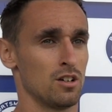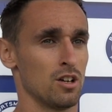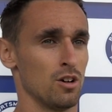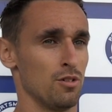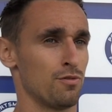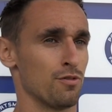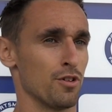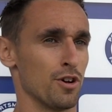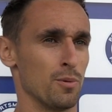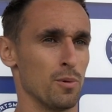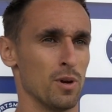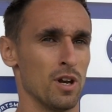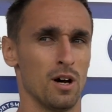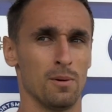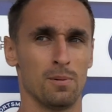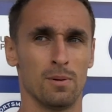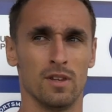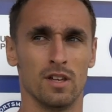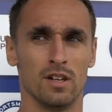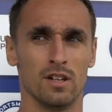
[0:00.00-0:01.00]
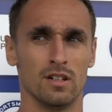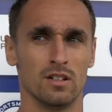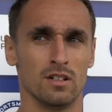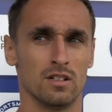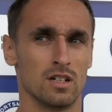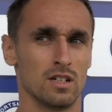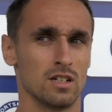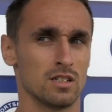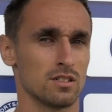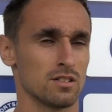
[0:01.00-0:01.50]
Go 3-1 up, and
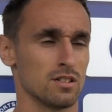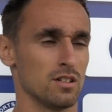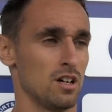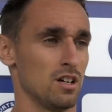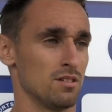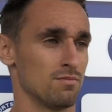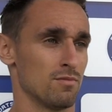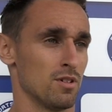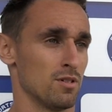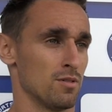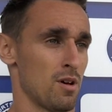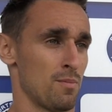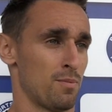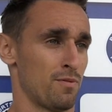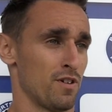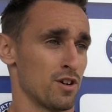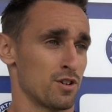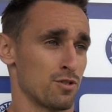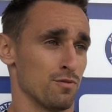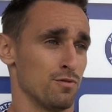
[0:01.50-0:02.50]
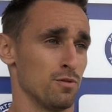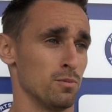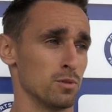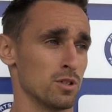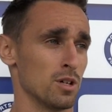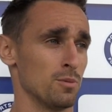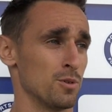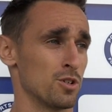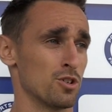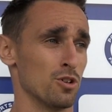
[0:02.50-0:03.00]
then as like a professional
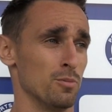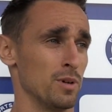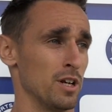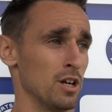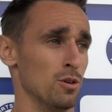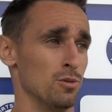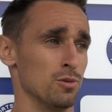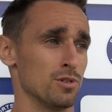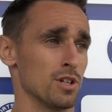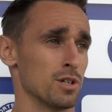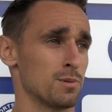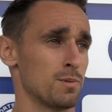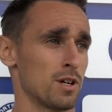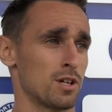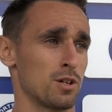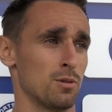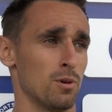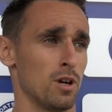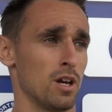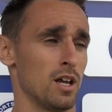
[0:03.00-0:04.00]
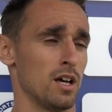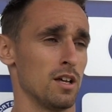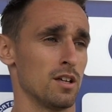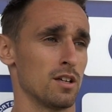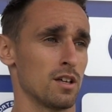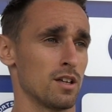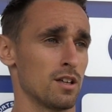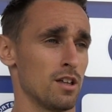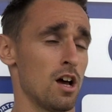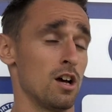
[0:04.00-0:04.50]
football team, we shouldn't be losing, especially
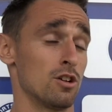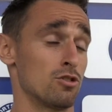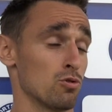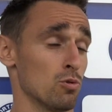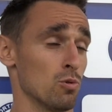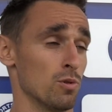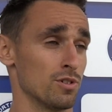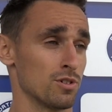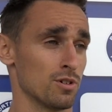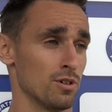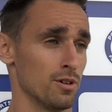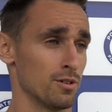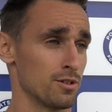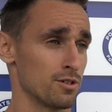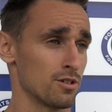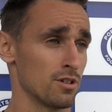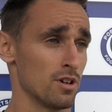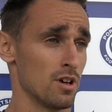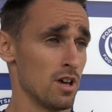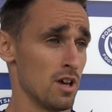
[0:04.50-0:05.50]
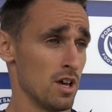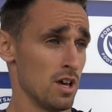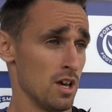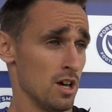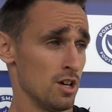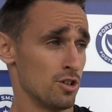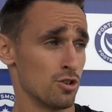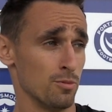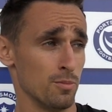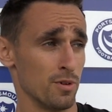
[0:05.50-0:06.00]
when they're drawing. So
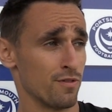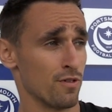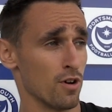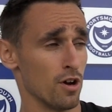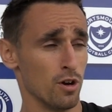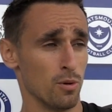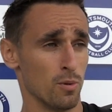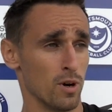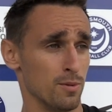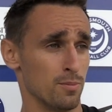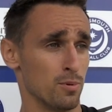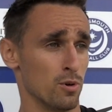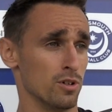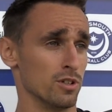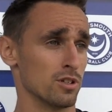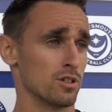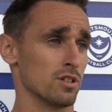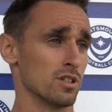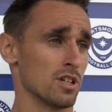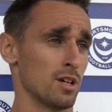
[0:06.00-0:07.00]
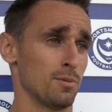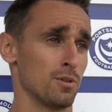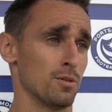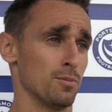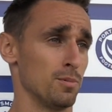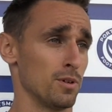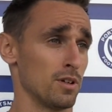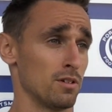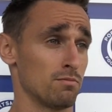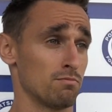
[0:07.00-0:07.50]
shouldn't be throwing away points, because they
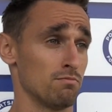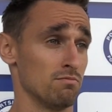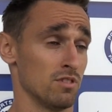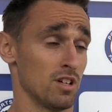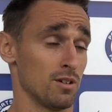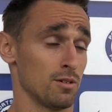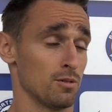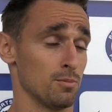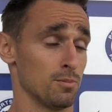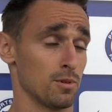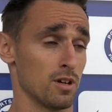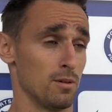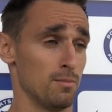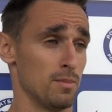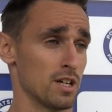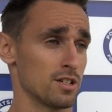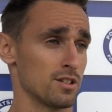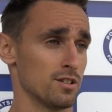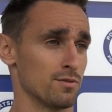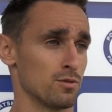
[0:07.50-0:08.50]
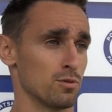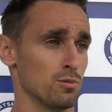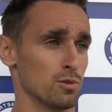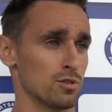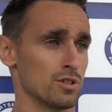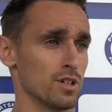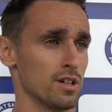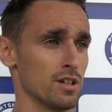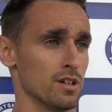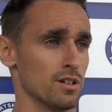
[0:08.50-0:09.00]
could become massive
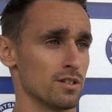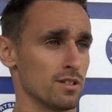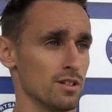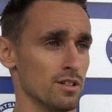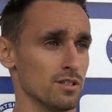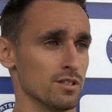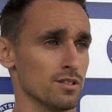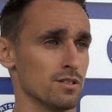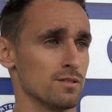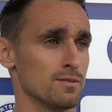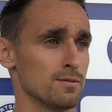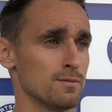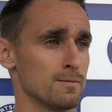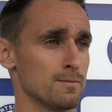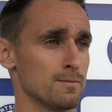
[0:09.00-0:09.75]
towards the end of the season.